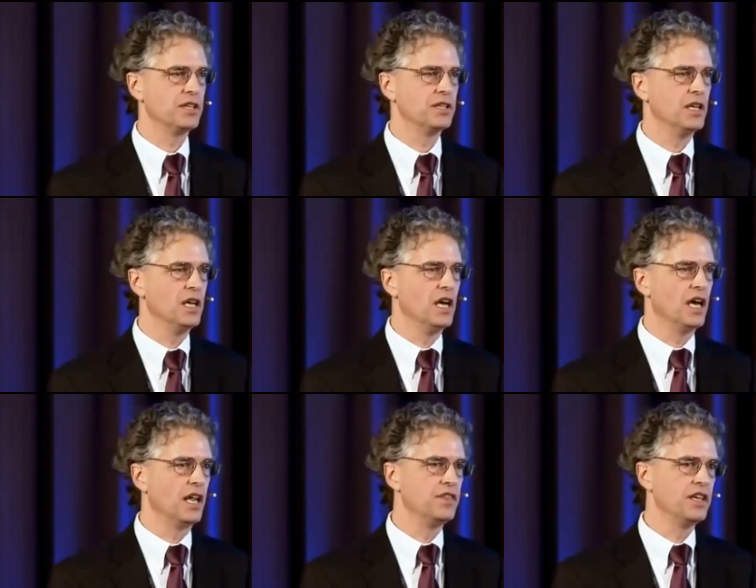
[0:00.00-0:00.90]
And,
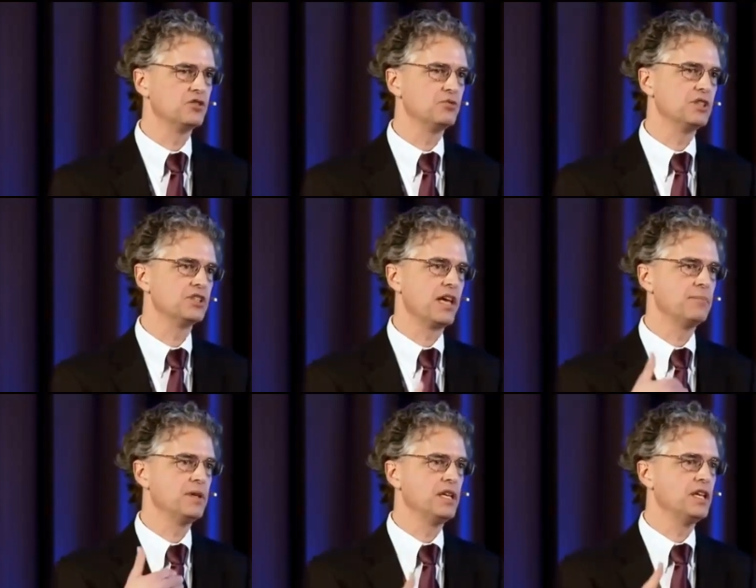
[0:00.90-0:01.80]
and I think as we step
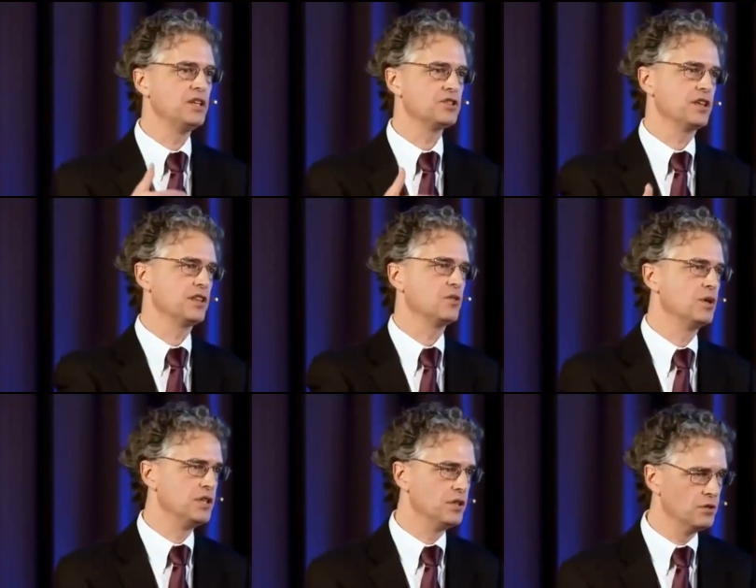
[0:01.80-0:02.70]
into each thing that
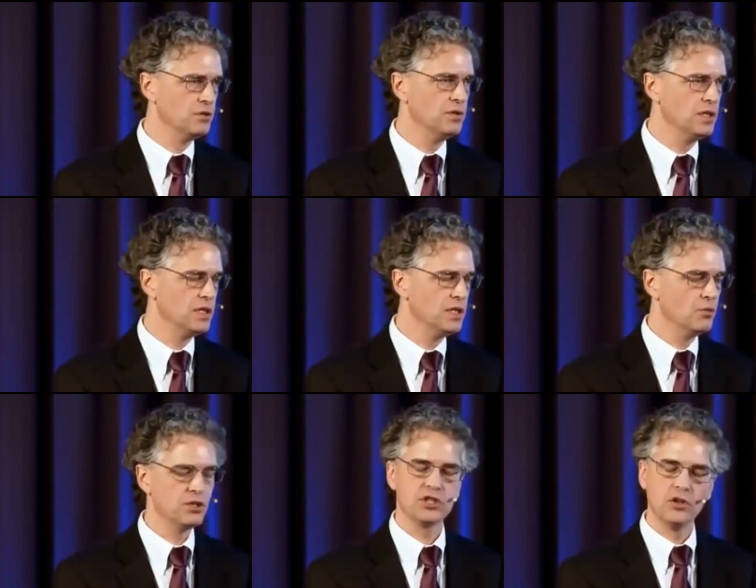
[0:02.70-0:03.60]
we do,
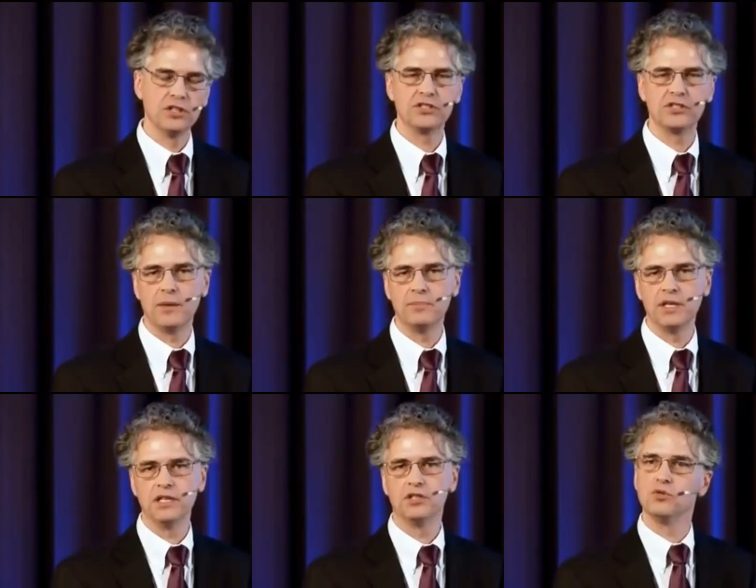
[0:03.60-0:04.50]
we should only step
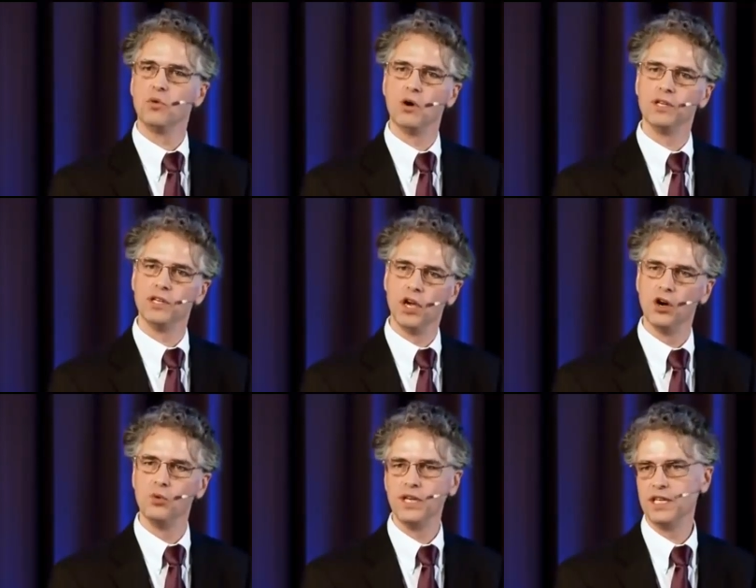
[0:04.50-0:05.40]
into what we
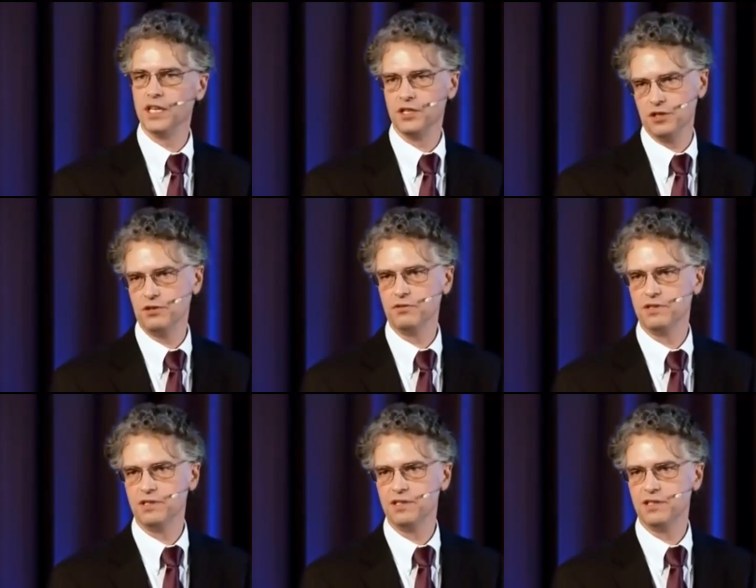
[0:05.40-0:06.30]
know we can do.
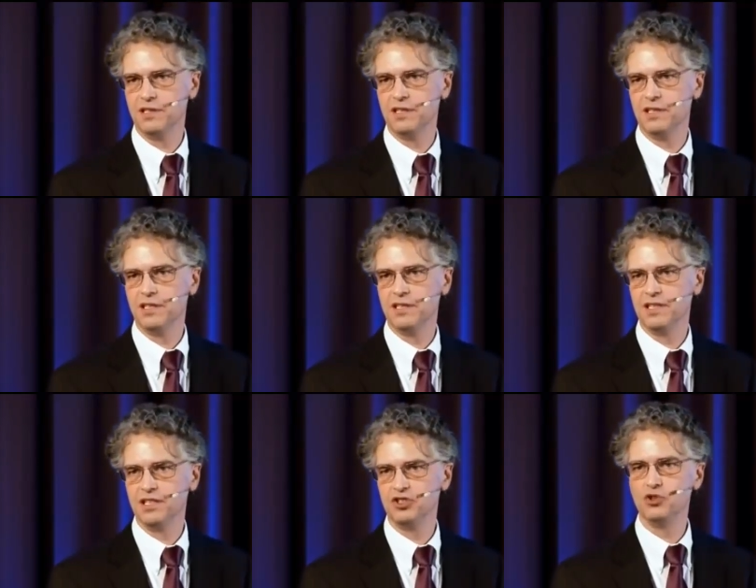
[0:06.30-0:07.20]

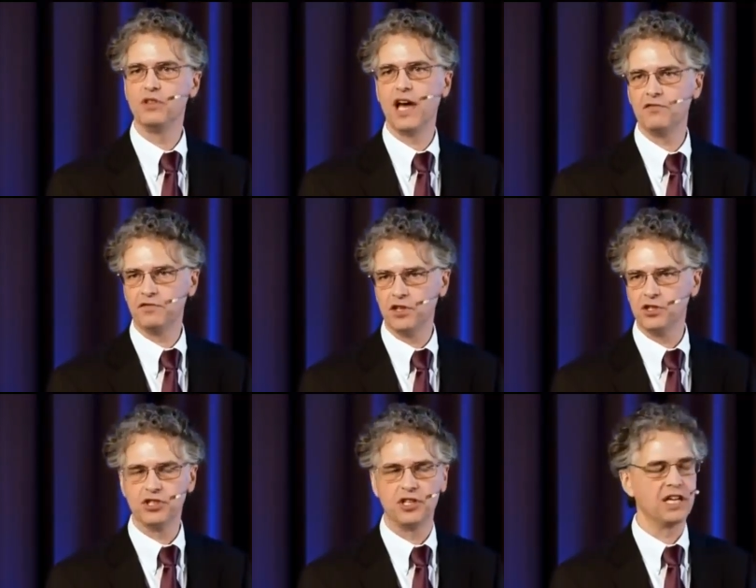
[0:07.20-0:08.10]
Do that
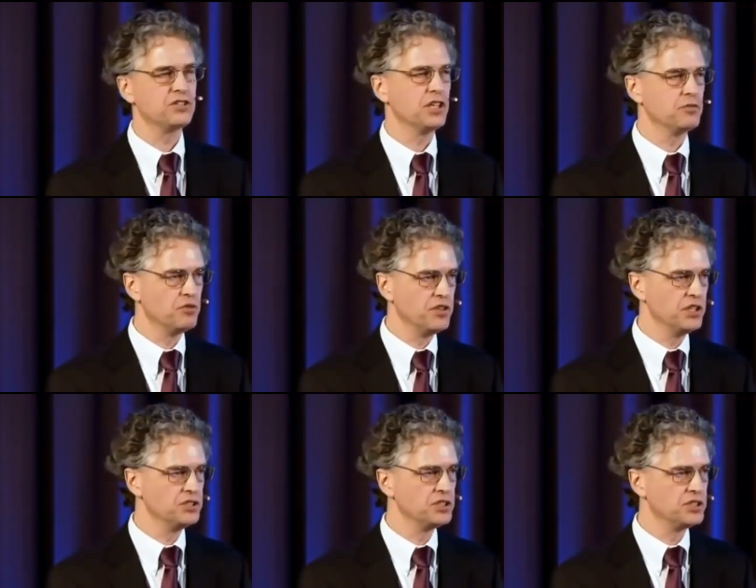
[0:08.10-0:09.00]
first. The next thing
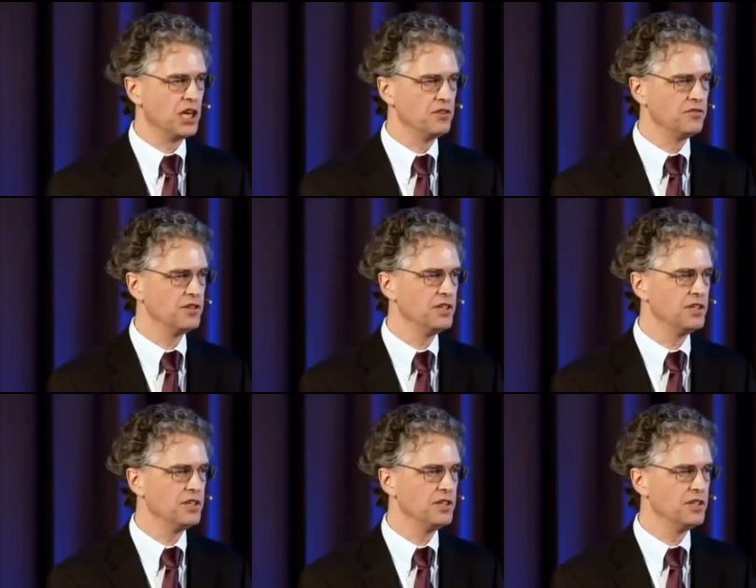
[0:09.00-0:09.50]
reveals itself.